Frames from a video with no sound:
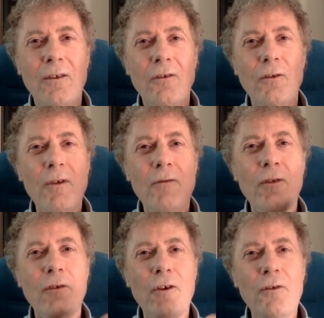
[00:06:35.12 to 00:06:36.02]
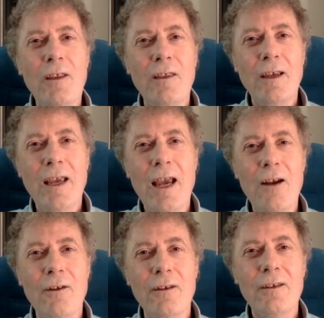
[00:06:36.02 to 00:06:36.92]
So if there's only the
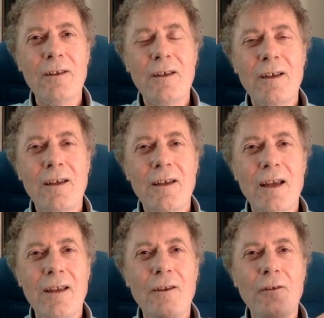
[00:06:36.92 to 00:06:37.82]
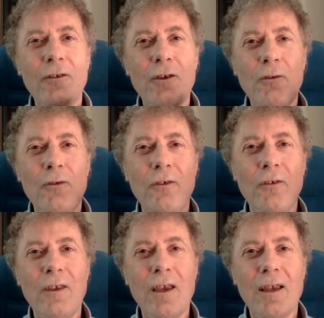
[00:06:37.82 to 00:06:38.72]
carrot and there's no
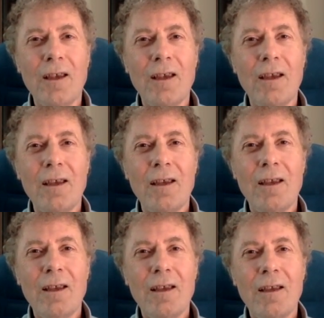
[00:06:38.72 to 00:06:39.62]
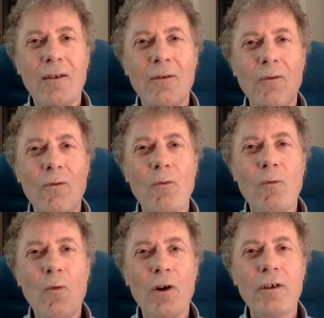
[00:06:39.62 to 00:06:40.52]
stick,
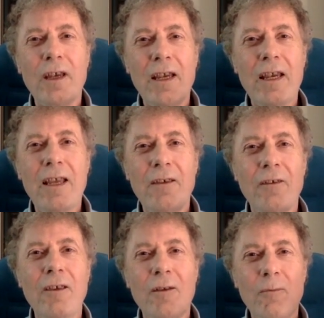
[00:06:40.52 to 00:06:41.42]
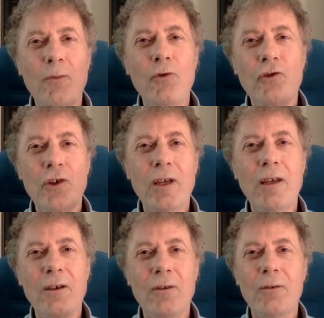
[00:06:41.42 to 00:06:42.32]
what is pushing
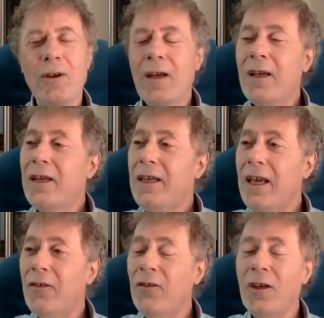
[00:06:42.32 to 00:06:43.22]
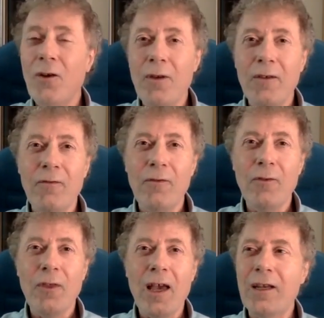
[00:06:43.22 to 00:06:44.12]
you? yes going
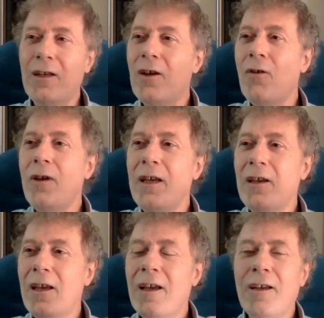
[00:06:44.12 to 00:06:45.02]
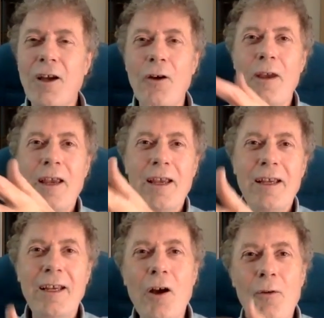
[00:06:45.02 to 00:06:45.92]
for that going going
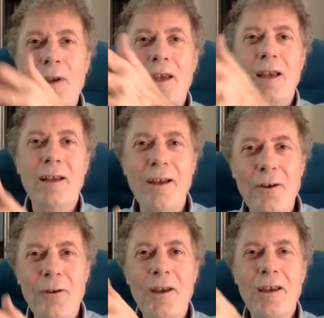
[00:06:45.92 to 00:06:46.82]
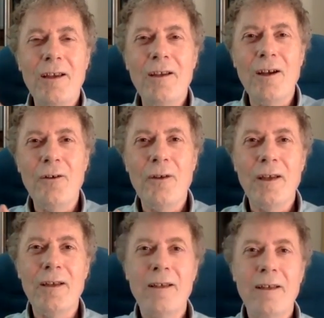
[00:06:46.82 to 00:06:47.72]
and going and going and going